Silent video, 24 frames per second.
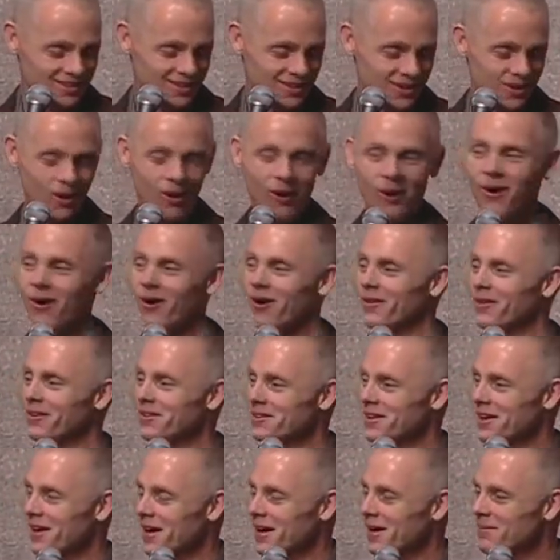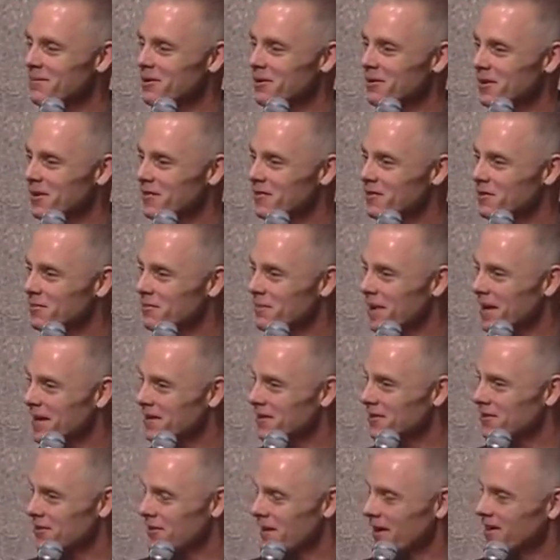All the time that we've
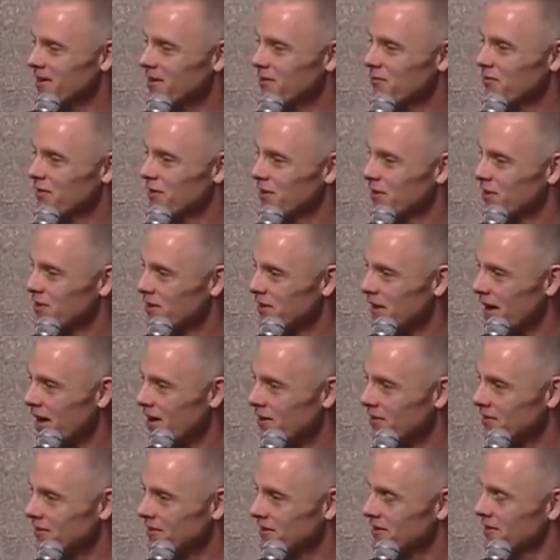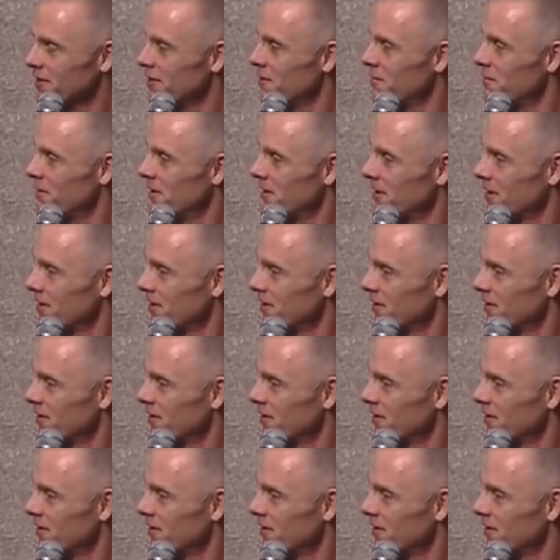spent trying to figure it out, has anybody...